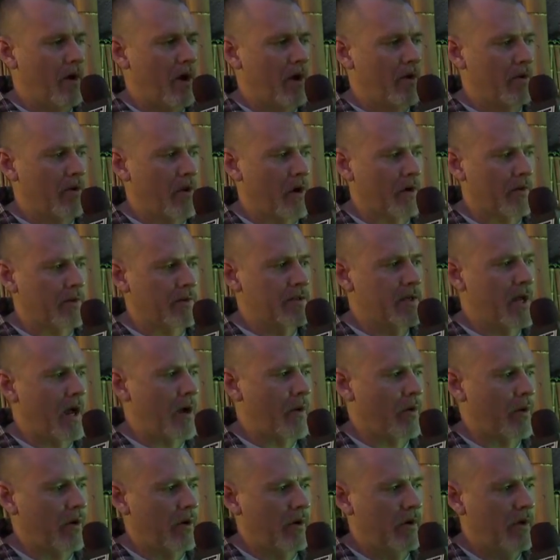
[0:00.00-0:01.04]
unlock the
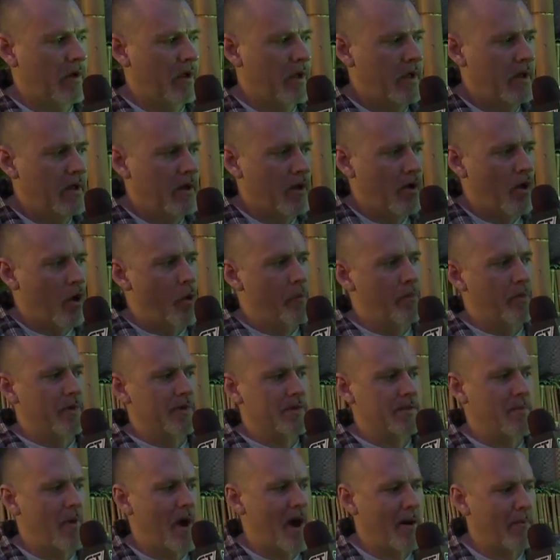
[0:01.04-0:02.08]
tower, open
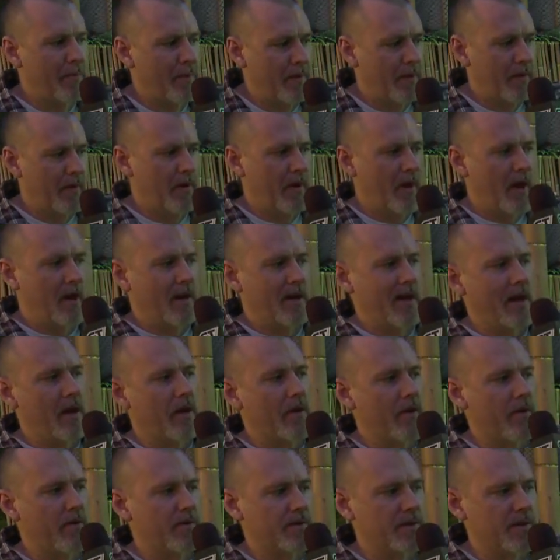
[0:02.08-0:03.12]
his map, and gain
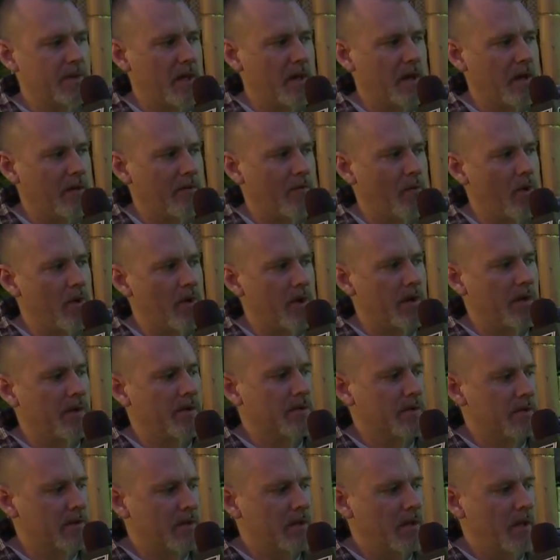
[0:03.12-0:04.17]
an understanding of where he
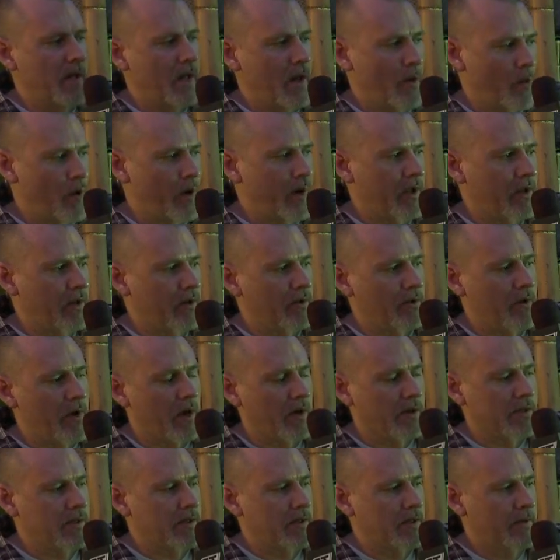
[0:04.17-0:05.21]
is and what he can do
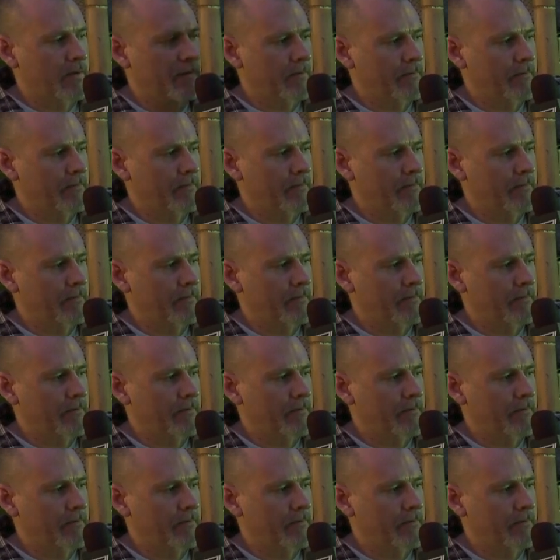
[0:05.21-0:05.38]
next.